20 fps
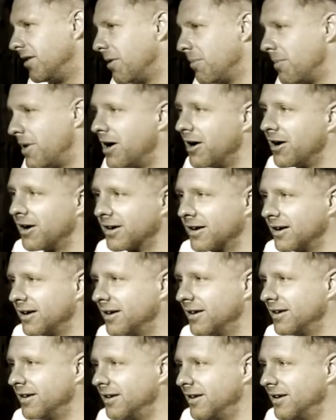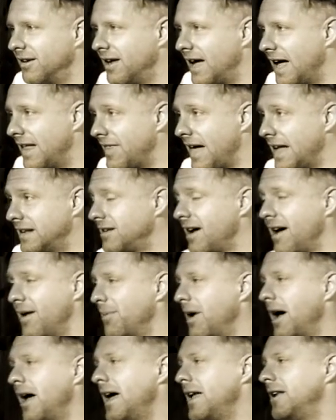America, at that time,
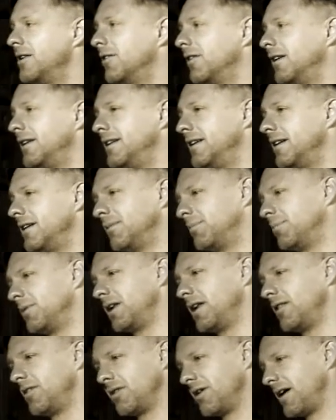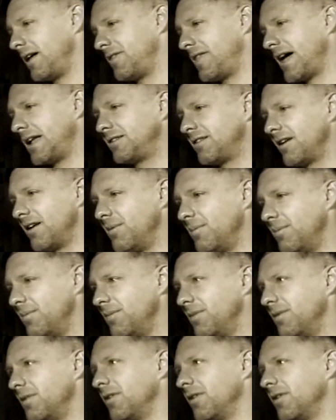I had no idea, but at that time,